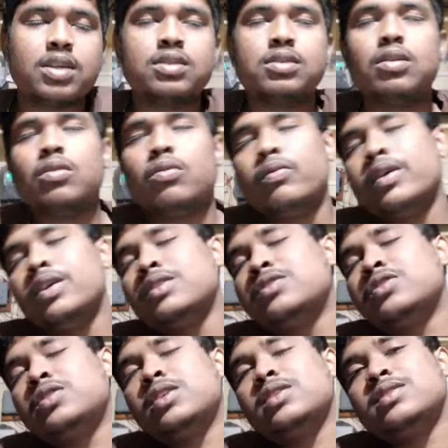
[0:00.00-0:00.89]
As long when
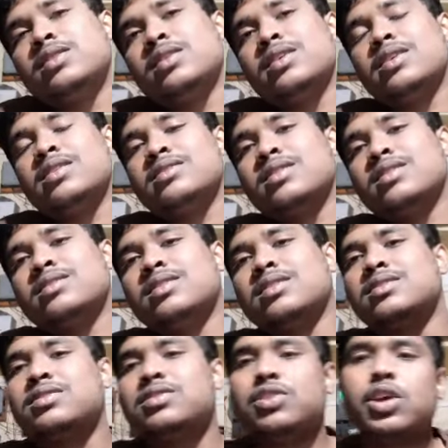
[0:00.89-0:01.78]
stress increases,
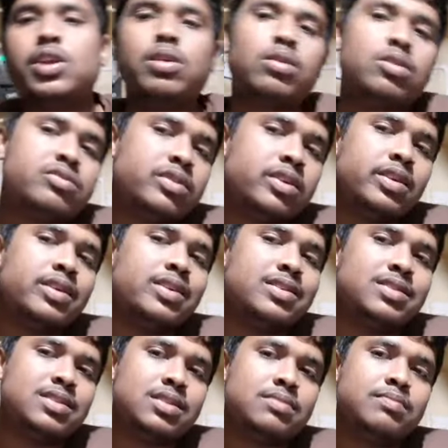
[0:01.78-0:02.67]
the strain also
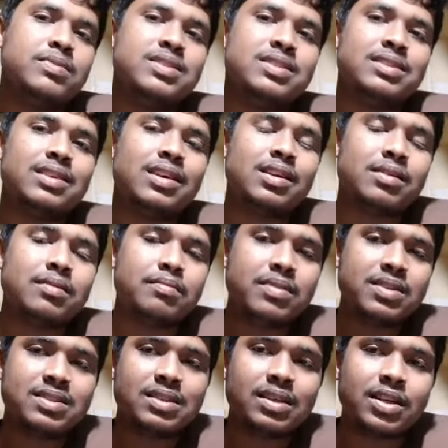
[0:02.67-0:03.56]
increases, means
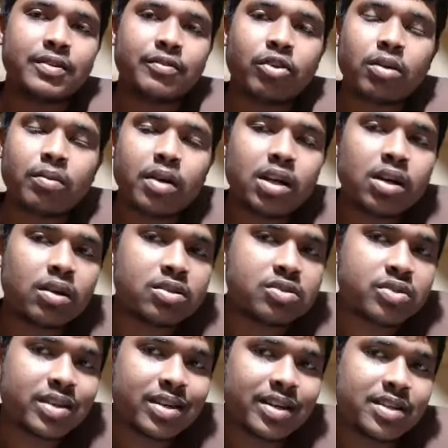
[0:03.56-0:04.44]
the deformity
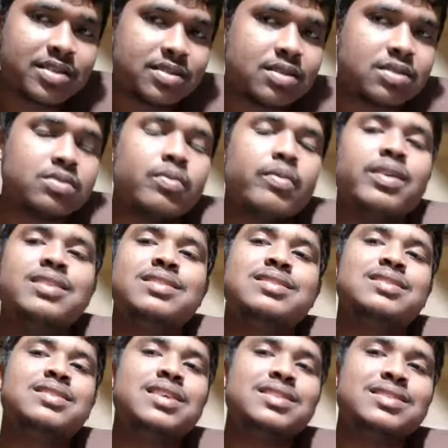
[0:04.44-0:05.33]
also increases. When
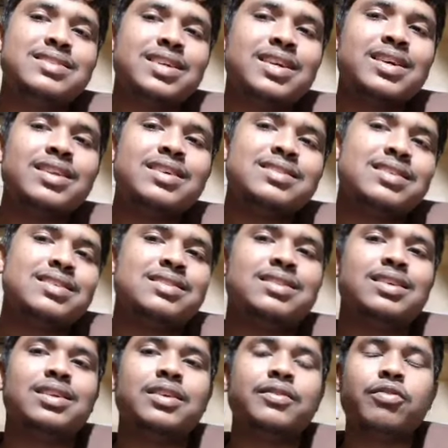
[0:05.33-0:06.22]
stress decreases,
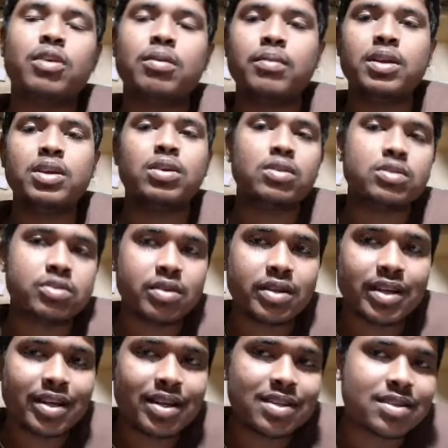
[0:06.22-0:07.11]
the deformity also
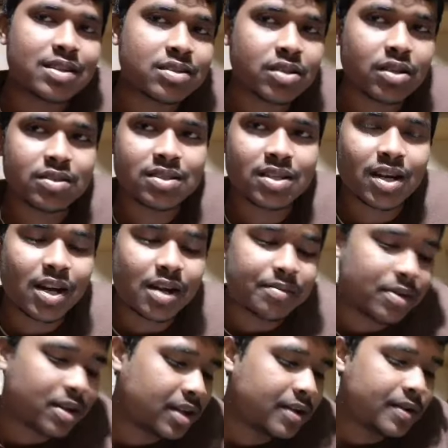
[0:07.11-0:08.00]
decreases
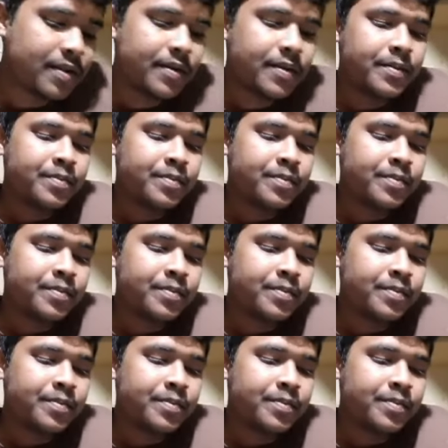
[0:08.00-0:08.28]
considerably,